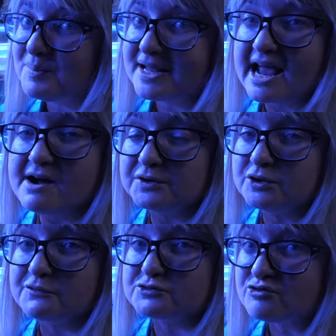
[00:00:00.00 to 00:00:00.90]
to be
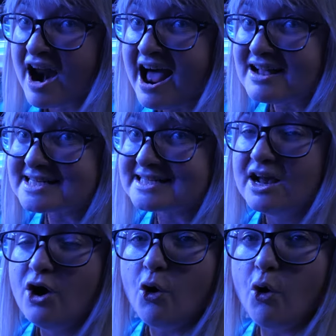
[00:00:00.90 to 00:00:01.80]
careful of wrasse,
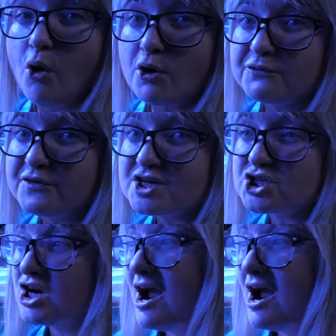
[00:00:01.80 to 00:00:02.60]
hawkfish,